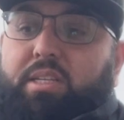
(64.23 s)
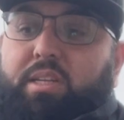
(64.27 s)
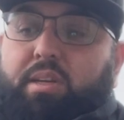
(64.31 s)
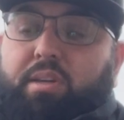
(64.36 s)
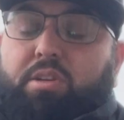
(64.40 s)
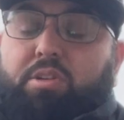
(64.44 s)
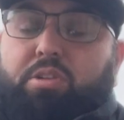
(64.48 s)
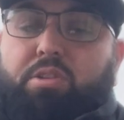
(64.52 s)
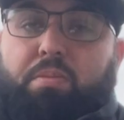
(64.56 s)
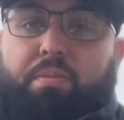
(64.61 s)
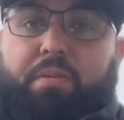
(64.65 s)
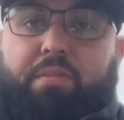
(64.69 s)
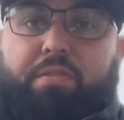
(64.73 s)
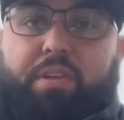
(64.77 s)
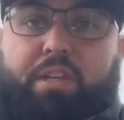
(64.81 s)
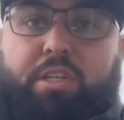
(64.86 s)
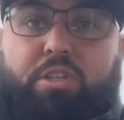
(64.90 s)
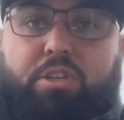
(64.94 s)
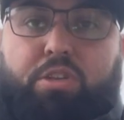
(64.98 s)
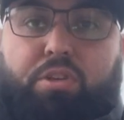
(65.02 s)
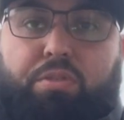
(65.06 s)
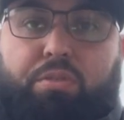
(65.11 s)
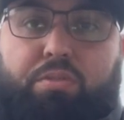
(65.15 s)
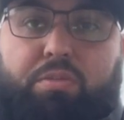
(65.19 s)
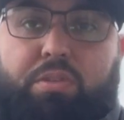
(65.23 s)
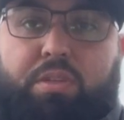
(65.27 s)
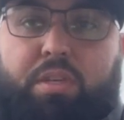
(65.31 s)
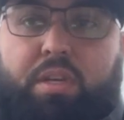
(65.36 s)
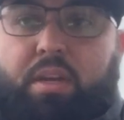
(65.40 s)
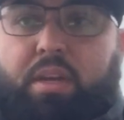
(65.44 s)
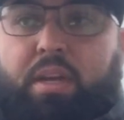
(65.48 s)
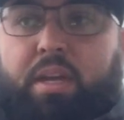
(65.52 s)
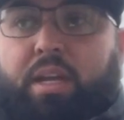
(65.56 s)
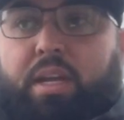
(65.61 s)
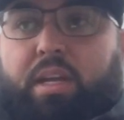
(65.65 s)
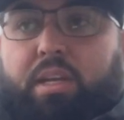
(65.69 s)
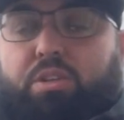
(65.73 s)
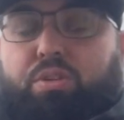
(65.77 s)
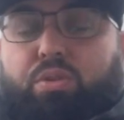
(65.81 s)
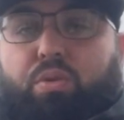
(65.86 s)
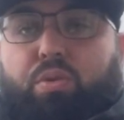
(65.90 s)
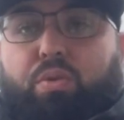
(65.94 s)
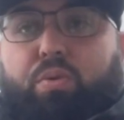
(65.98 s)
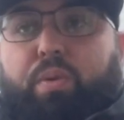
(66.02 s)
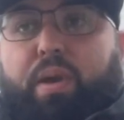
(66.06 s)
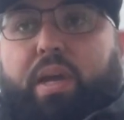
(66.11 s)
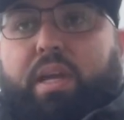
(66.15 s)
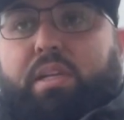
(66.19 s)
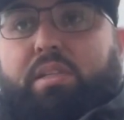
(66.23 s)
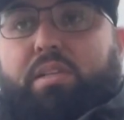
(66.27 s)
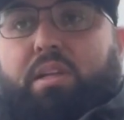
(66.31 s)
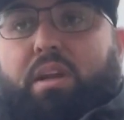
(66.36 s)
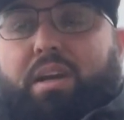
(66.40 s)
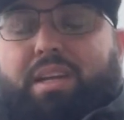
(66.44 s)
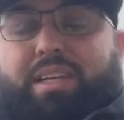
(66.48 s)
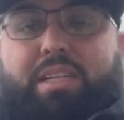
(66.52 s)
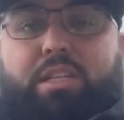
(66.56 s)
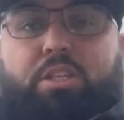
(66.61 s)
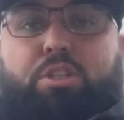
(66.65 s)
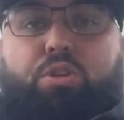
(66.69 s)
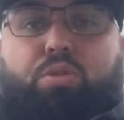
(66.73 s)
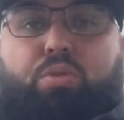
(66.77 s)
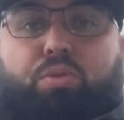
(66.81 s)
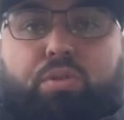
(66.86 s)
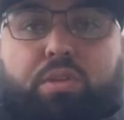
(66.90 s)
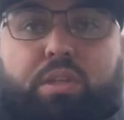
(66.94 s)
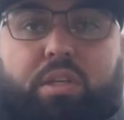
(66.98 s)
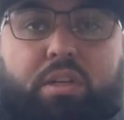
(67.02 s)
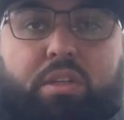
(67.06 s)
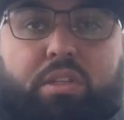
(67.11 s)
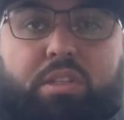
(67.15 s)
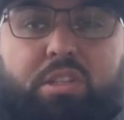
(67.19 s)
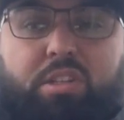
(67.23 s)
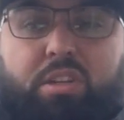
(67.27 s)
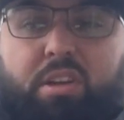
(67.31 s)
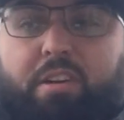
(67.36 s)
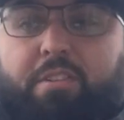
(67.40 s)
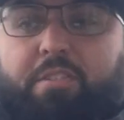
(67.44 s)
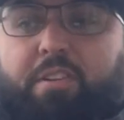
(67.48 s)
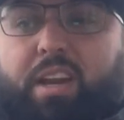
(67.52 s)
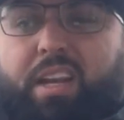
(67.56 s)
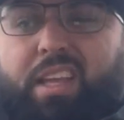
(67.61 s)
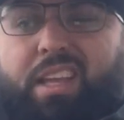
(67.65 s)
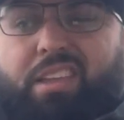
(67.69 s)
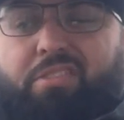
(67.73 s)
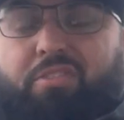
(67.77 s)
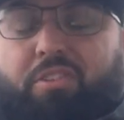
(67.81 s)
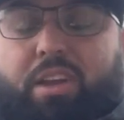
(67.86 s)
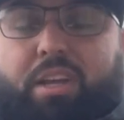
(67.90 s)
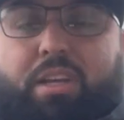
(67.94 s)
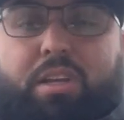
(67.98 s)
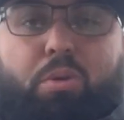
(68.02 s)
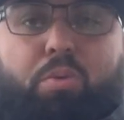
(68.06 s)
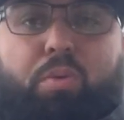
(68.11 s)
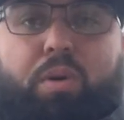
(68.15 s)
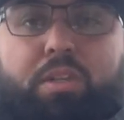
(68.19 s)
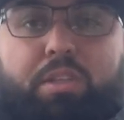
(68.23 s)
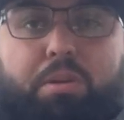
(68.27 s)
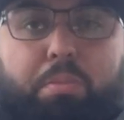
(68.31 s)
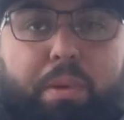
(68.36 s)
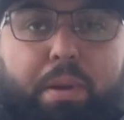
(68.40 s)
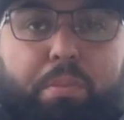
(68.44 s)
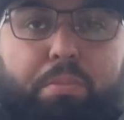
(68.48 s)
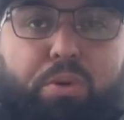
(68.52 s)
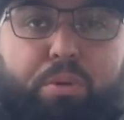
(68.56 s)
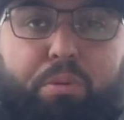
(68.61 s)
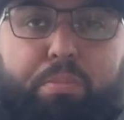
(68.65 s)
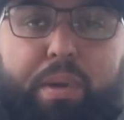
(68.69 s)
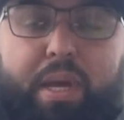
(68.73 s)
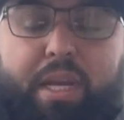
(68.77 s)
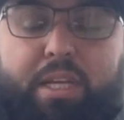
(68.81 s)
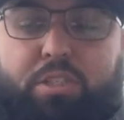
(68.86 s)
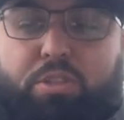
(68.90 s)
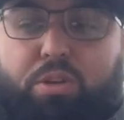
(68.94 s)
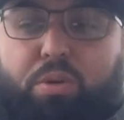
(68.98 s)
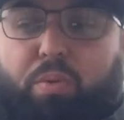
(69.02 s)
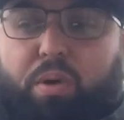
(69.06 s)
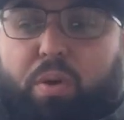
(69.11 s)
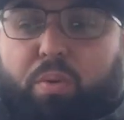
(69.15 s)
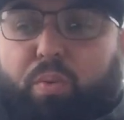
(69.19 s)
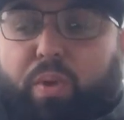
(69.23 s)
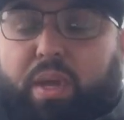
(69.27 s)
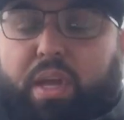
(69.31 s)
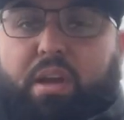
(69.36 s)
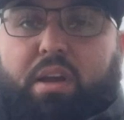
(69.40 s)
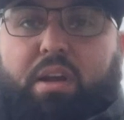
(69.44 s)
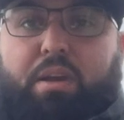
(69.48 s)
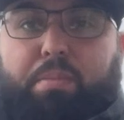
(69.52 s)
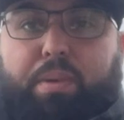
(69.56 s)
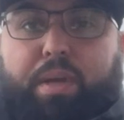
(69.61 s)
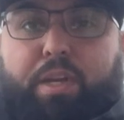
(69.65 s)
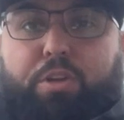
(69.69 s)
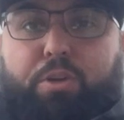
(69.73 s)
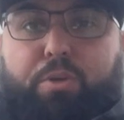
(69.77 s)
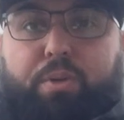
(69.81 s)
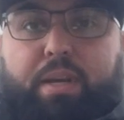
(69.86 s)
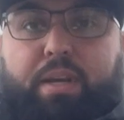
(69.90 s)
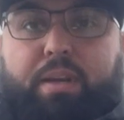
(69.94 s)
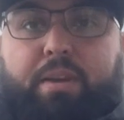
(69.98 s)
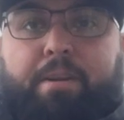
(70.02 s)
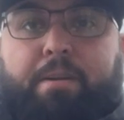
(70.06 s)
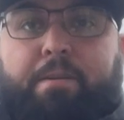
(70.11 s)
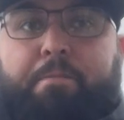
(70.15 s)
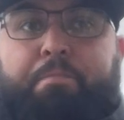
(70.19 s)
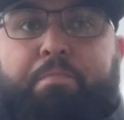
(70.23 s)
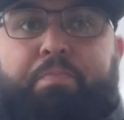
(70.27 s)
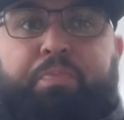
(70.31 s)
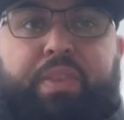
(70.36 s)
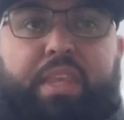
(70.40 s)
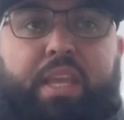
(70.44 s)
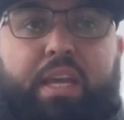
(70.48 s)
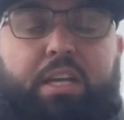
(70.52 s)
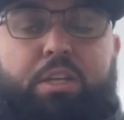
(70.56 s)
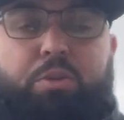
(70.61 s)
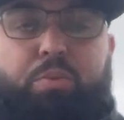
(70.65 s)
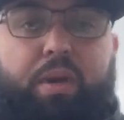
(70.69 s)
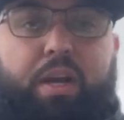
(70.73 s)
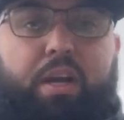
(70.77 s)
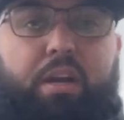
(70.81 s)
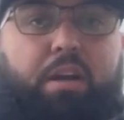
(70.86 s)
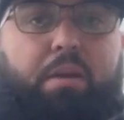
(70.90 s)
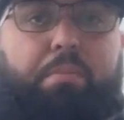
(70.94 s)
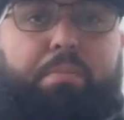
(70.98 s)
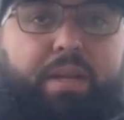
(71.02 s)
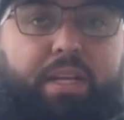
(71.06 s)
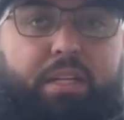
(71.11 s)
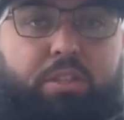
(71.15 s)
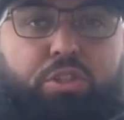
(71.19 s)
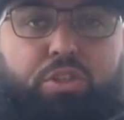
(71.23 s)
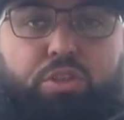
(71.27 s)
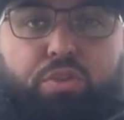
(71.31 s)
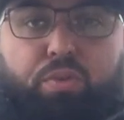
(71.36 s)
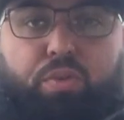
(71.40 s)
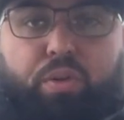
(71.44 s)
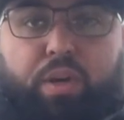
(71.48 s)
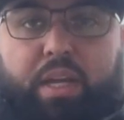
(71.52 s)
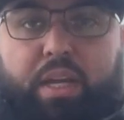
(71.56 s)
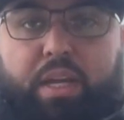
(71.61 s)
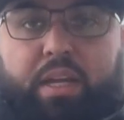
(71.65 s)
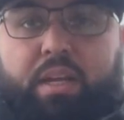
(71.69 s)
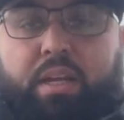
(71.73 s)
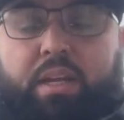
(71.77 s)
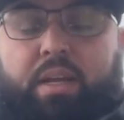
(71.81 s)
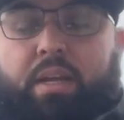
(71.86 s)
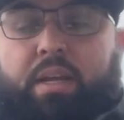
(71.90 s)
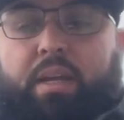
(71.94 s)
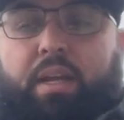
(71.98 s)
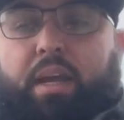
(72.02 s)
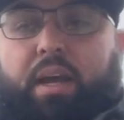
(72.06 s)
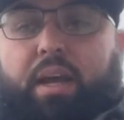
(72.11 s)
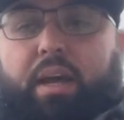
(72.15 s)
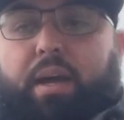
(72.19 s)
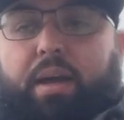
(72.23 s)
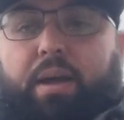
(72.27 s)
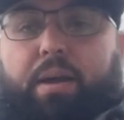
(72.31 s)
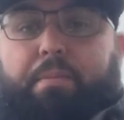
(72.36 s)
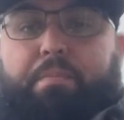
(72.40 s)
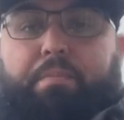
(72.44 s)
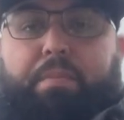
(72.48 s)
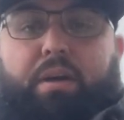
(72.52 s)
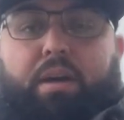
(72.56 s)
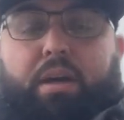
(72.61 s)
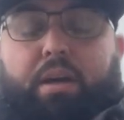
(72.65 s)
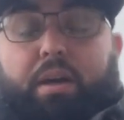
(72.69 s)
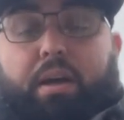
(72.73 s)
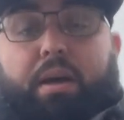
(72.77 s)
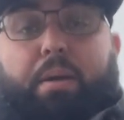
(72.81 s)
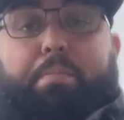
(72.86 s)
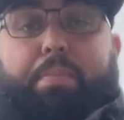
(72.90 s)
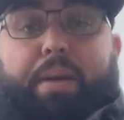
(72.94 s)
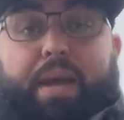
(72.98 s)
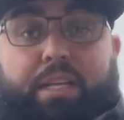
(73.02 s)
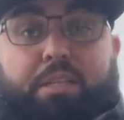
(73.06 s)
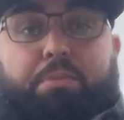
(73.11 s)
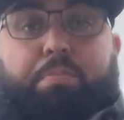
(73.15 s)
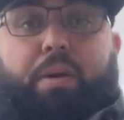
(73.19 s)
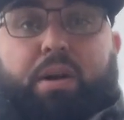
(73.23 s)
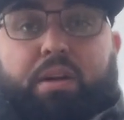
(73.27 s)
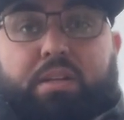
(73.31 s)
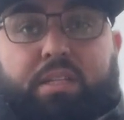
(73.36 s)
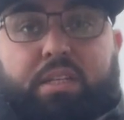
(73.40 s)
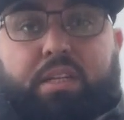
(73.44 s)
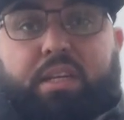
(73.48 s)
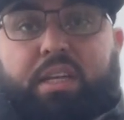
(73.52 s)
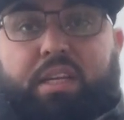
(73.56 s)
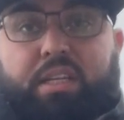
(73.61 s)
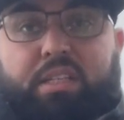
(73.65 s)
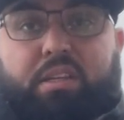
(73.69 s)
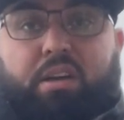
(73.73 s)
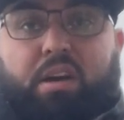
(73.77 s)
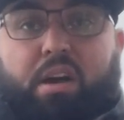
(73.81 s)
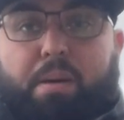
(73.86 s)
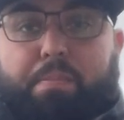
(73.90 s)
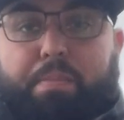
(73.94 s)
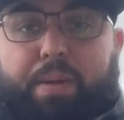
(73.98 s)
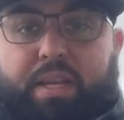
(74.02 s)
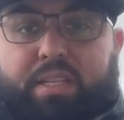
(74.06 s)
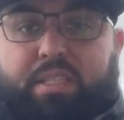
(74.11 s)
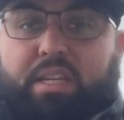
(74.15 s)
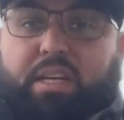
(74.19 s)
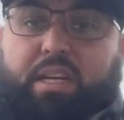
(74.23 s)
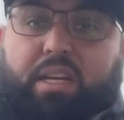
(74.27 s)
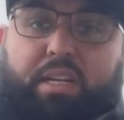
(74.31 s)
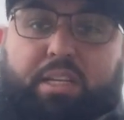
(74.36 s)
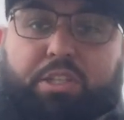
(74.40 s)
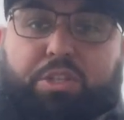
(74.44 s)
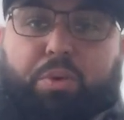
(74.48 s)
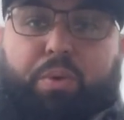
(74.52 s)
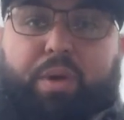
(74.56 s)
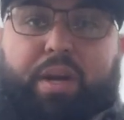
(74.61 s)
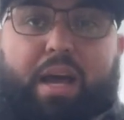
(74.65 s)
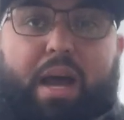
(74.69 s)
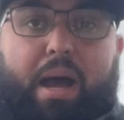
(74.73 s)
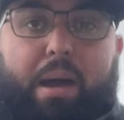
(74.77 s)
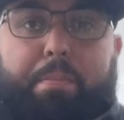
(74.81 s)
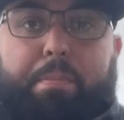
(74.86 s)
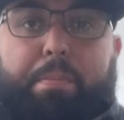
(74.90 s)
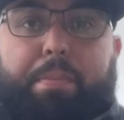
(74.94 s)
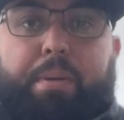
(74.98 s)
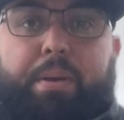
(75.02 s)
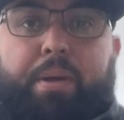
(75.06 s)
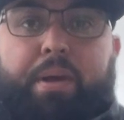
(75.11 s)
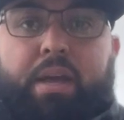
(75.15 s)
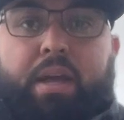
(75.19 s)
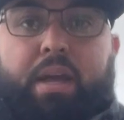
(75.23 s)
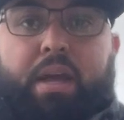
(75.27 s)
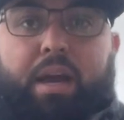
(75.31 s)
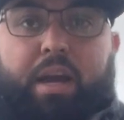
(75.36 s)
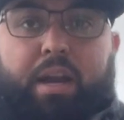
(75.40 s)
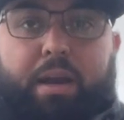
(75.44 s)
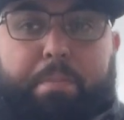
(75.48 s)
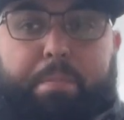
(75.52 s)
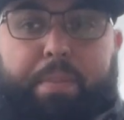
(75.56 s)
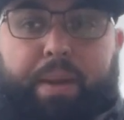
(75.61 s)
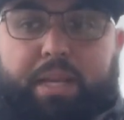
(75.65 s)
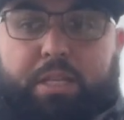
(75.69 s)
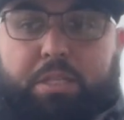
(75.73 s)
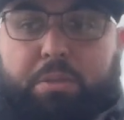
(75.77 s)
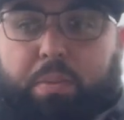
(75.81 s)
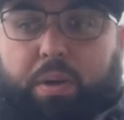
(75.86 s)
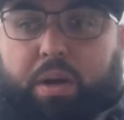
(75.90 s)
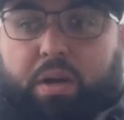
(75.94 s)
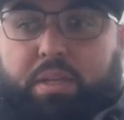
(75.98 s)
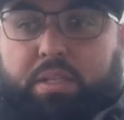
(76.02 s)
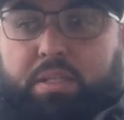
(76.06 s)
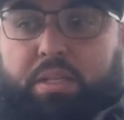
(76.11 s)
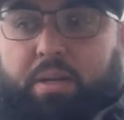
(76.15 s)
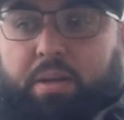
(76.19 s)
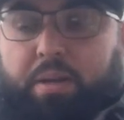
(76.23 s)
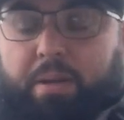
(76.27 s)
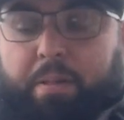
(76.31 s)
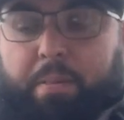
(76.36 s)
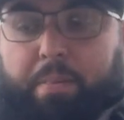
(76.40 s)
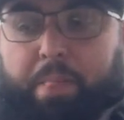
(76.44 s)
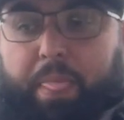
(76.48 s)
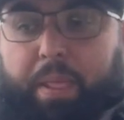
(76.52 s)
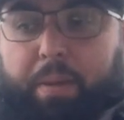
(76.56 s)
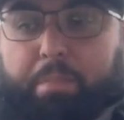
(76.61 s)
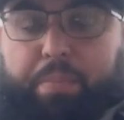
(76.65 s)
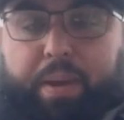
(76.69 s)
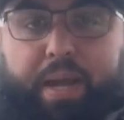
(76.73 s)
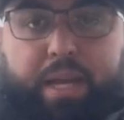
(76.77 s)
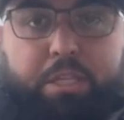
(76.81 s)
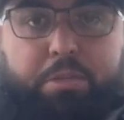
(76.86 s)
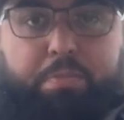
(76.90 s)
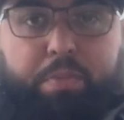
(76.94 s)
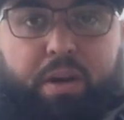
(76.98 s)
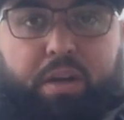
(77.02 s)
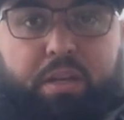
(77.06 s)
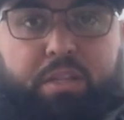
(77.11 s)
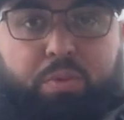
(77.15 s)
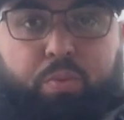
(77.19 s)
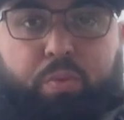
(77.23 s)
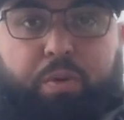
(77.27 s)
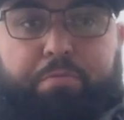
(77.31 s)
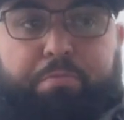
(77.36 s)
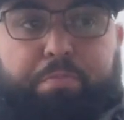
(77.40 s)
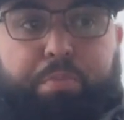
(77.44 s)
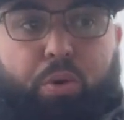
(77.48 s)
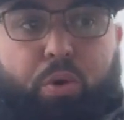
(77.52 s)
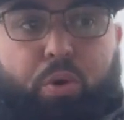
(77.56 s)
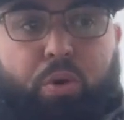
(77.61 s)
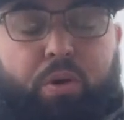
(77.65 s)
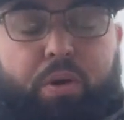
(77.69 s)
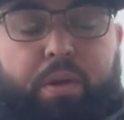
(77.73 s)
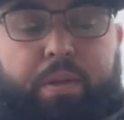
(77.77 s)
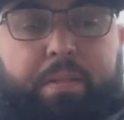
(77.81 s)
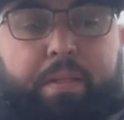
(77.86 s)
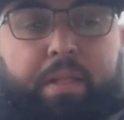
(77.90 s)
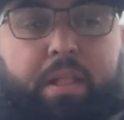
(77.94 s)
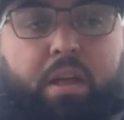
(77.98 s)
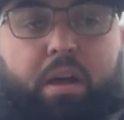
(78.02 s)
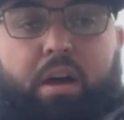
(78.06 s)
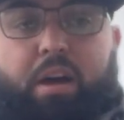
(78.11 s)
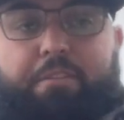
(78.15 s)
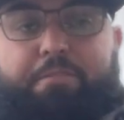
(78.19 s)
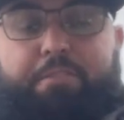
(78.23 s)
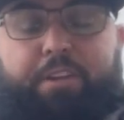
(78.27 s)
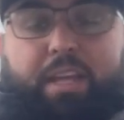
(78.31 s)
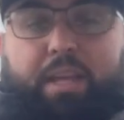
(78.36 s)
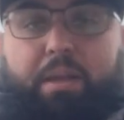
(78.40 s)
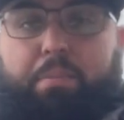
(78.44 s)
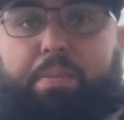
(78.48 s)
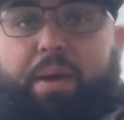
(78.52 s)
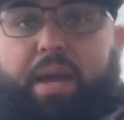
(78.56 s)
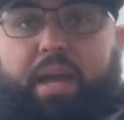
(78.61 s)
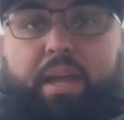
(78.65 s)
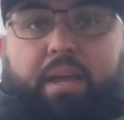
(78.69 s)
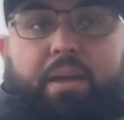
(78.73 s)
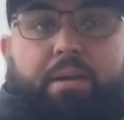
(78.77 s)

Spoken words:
to some of his tunes, it's always like distorting and stuff, and he thinks he wants a bit more bass. So what we're going to be doing is we're going to be installing a bass box in his car basically, so an amp and a bass box. Bass box we've bought off eBay.